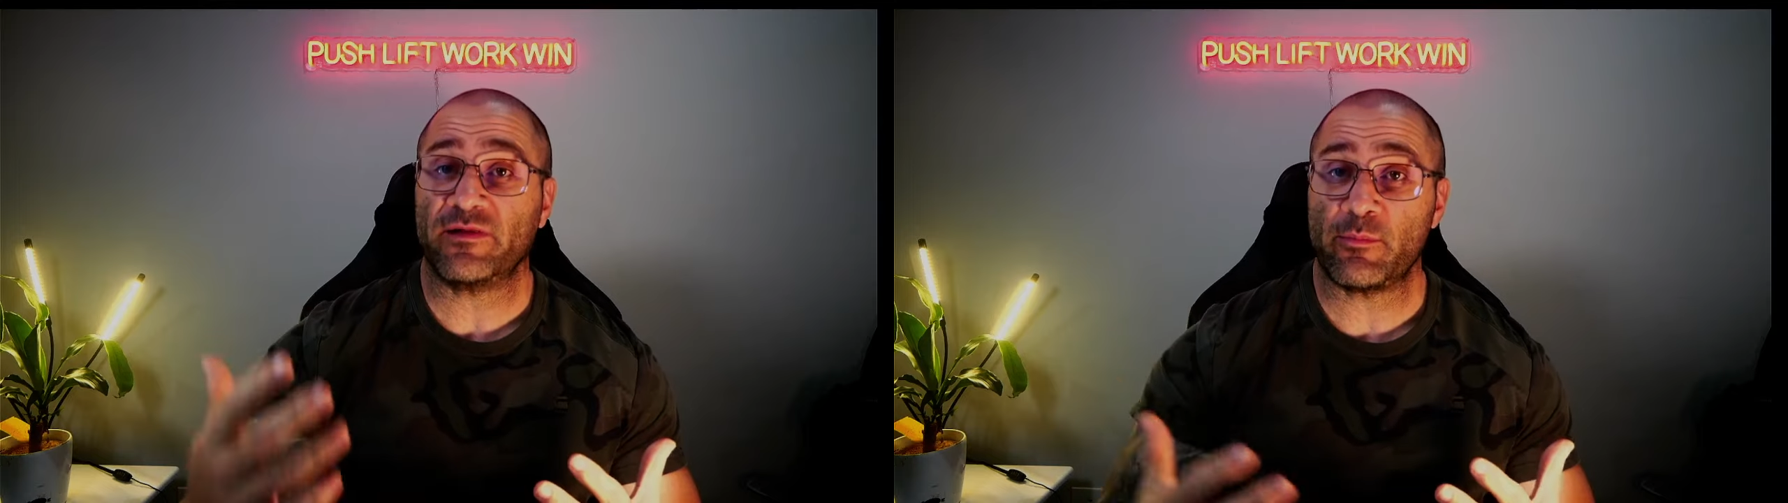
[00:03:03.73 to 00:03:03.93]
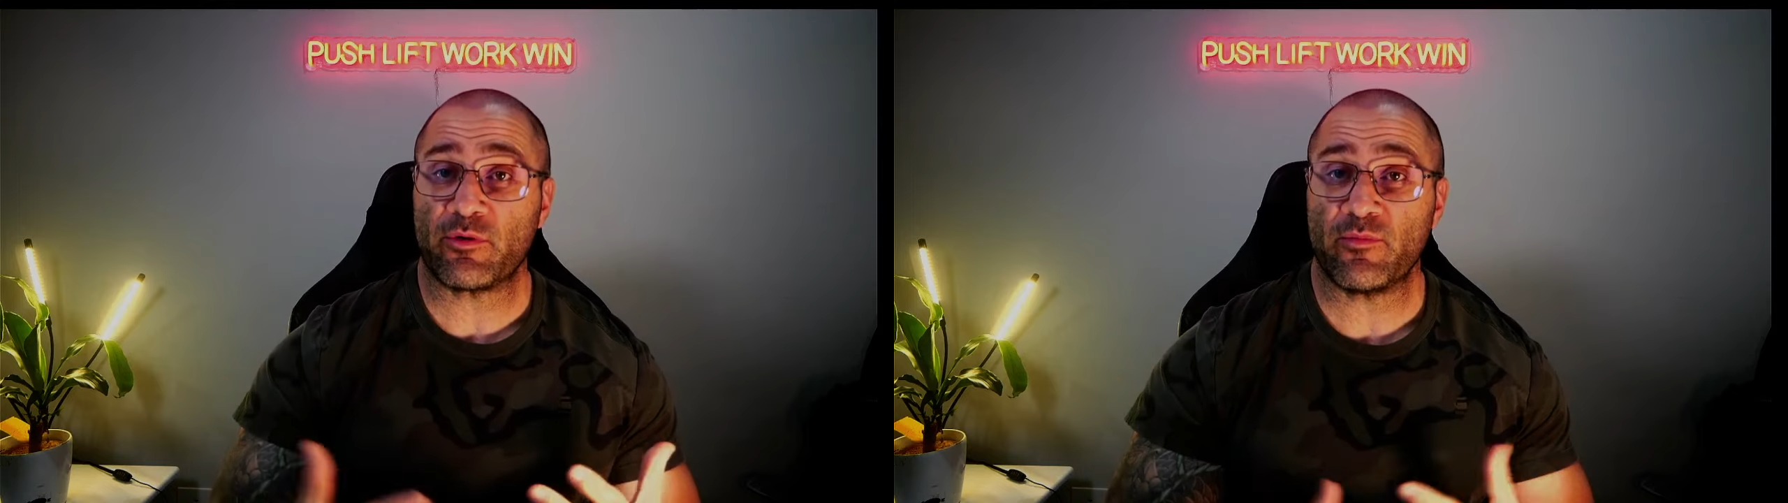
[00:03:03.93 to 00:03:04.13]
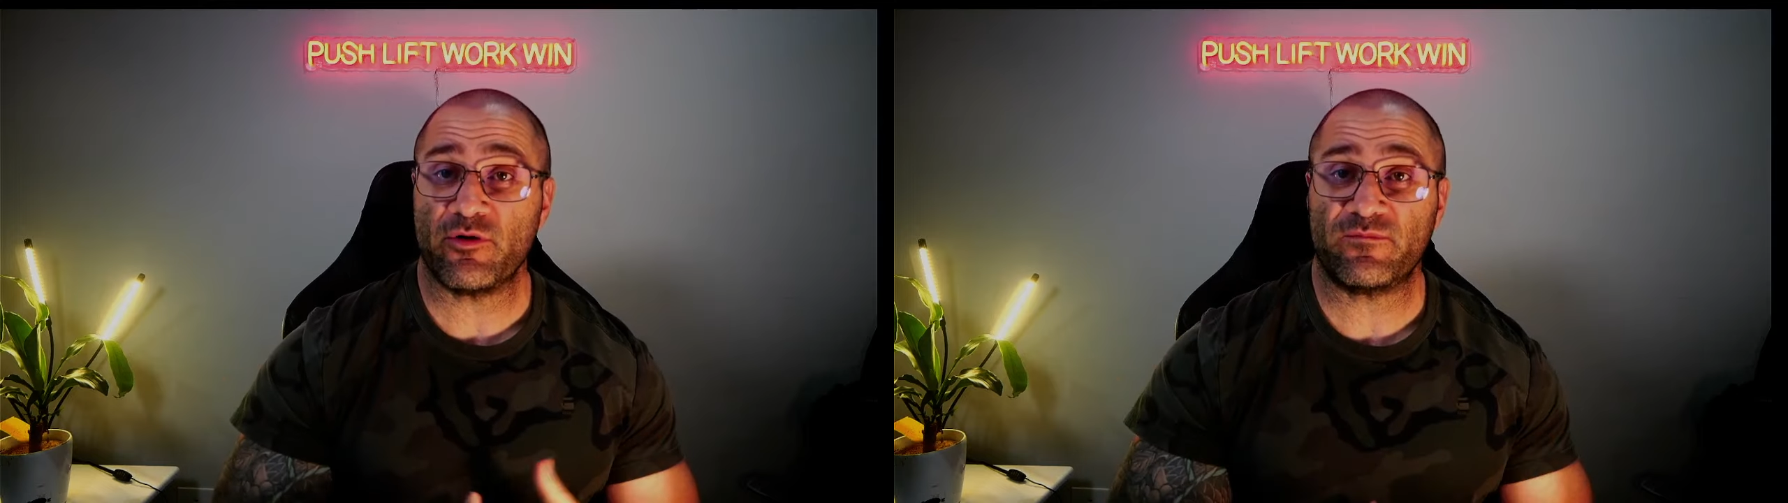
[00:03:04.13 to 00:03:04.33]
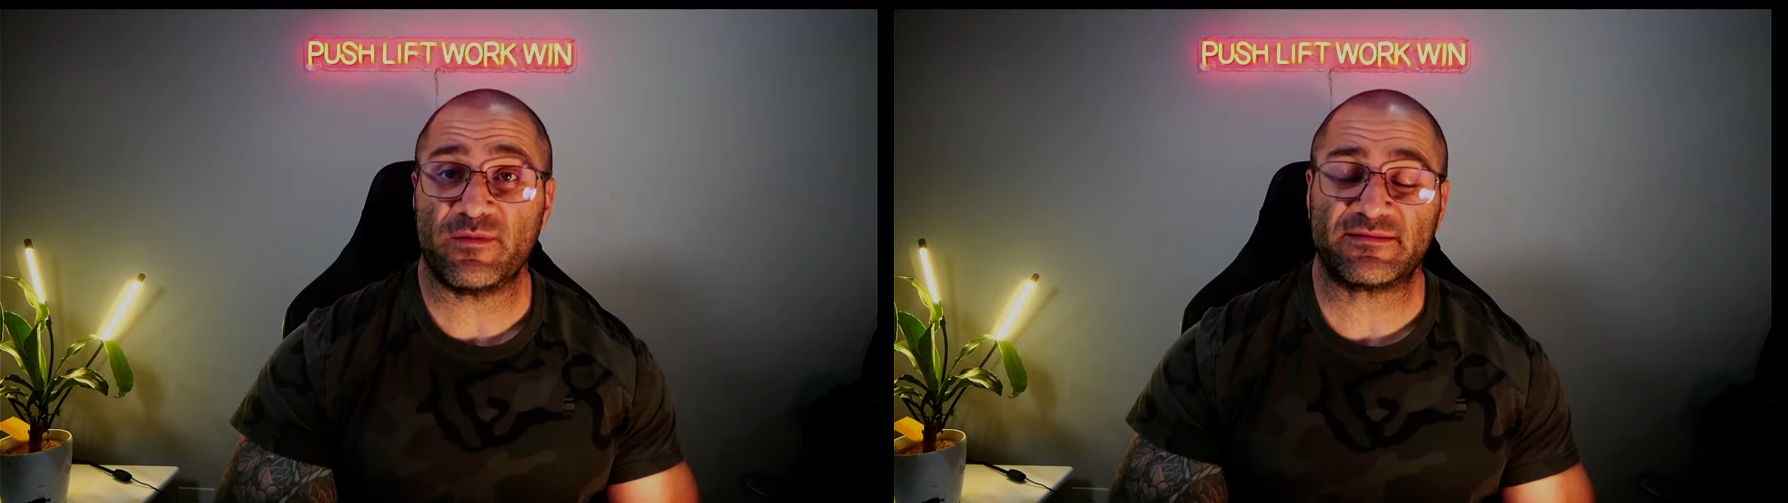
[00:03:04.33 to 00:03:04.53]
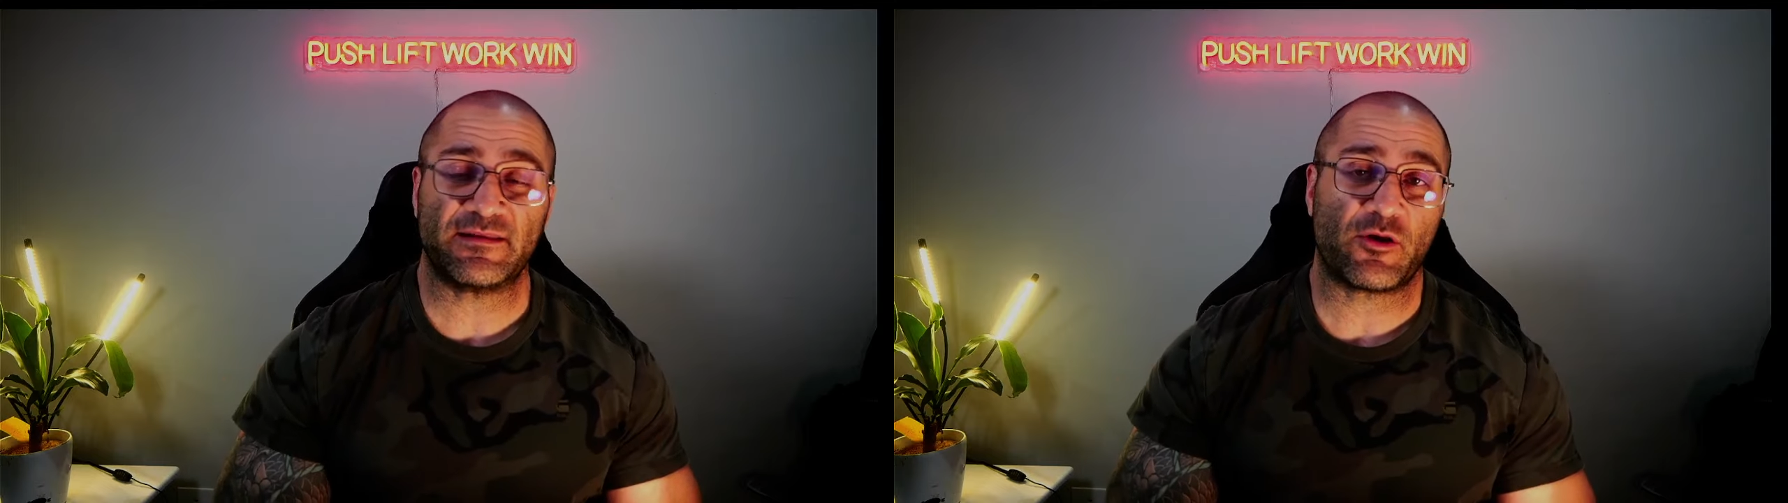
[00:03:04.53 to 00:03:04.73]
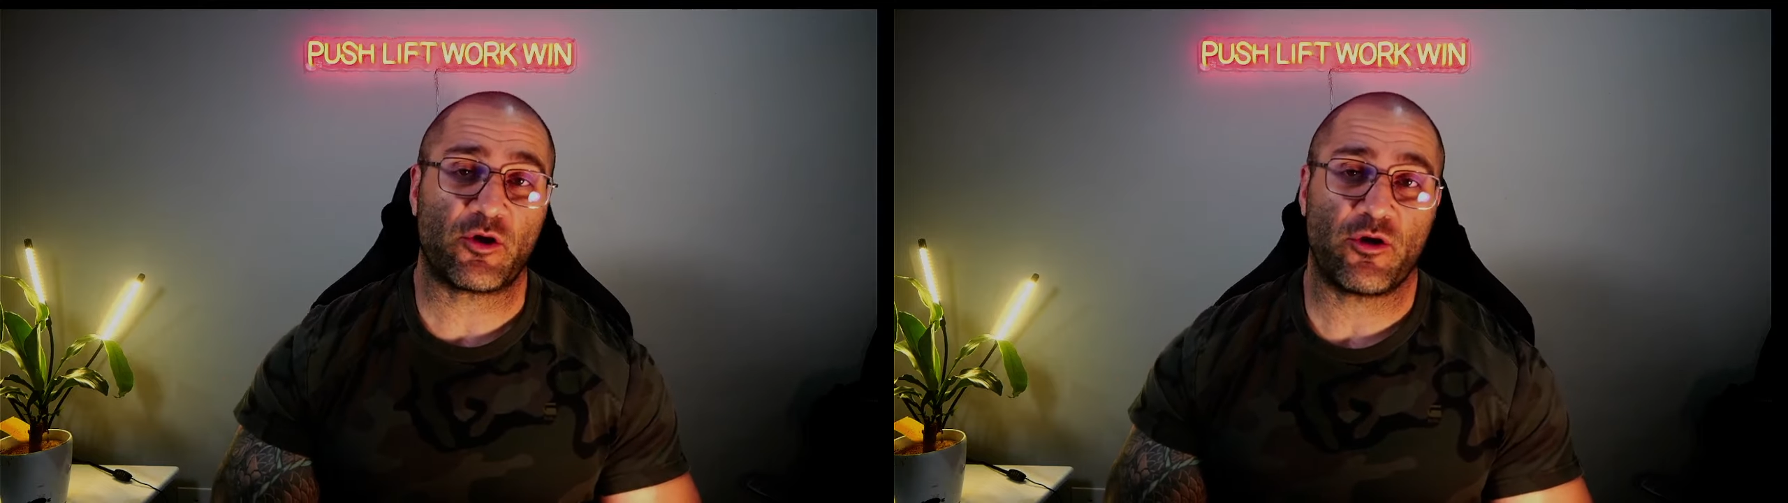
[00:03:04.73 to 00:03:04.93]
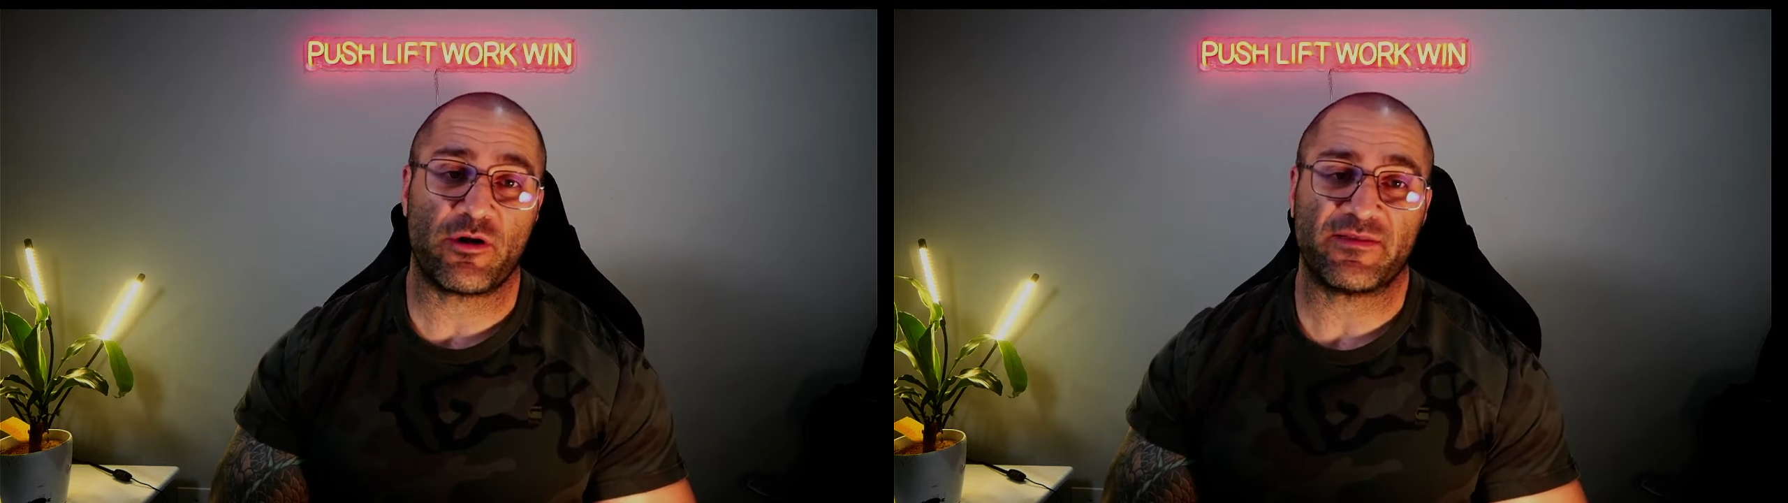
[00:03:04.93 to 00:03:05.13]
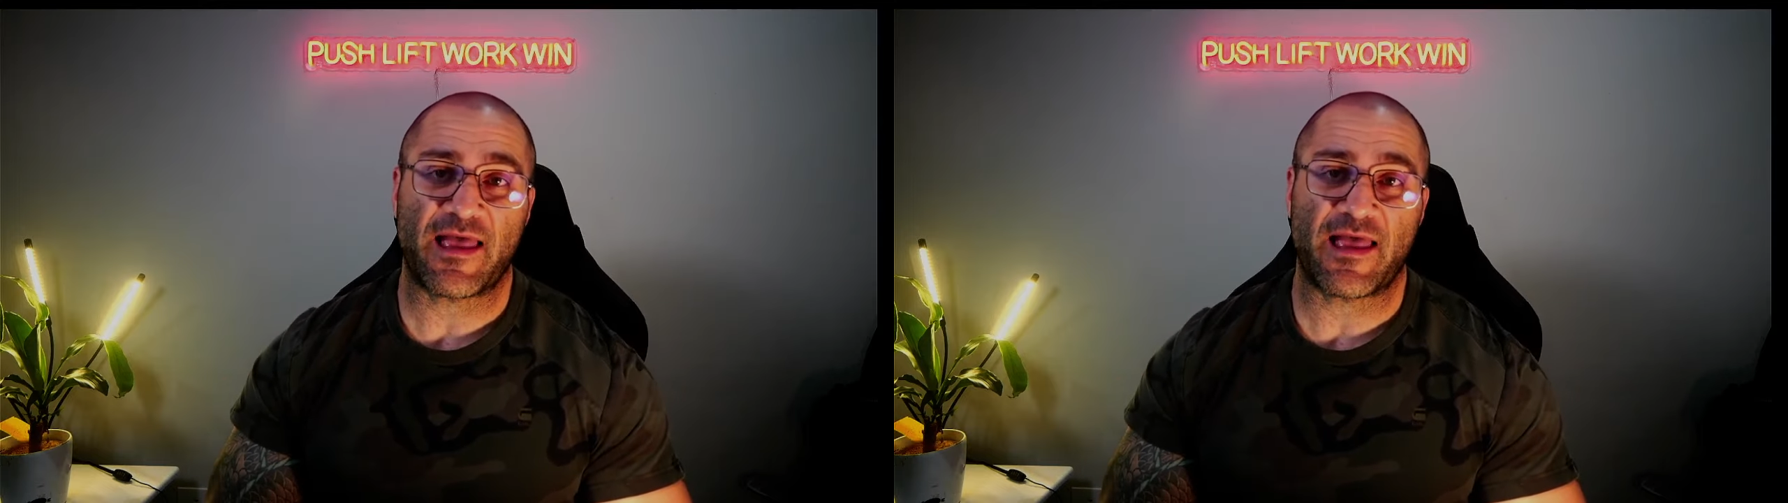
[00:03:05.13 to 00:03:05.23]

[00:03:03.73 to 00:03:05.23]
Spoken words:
movements that occur on a daily